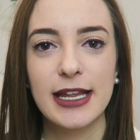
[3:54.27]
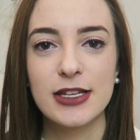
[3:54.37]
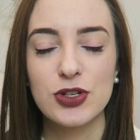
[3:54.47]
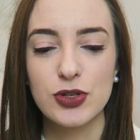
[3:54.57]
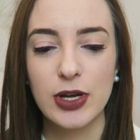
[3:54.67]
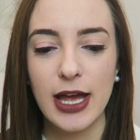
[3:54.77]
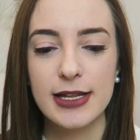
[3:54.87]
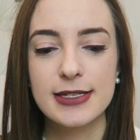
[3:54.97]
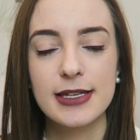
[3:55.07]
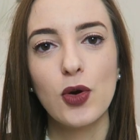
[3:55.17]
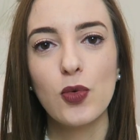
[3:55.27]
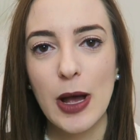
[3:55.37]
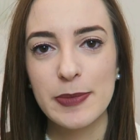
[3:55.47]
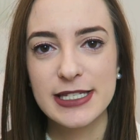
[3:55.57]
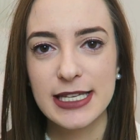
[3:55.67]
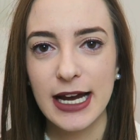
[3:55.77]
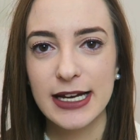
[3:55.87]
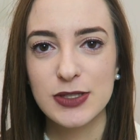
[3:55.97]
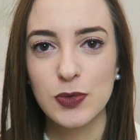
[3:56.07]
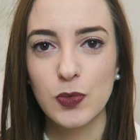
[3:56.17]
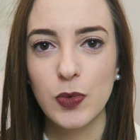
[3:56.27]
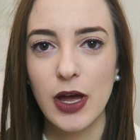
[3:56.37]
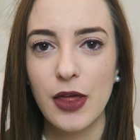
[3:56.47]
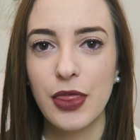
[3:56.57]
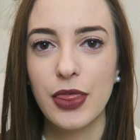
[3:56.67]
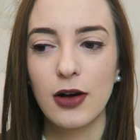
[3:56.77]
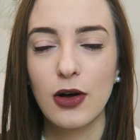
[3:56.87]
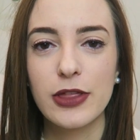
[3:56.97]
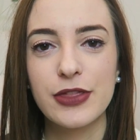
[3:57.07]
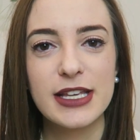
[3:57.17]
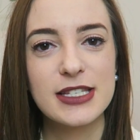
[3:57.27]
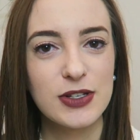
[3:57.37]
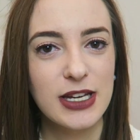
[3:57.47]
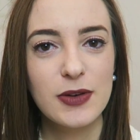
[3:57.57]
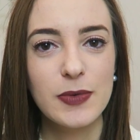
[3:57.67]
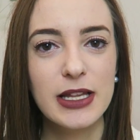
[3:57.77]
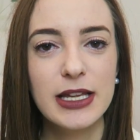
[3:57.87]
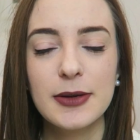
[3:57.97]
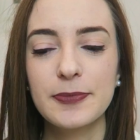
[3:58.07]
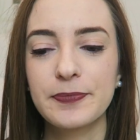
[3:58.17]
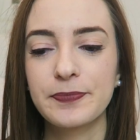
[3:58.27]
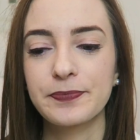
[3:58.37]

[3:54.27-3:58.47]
and then you get a website with all the things you need really.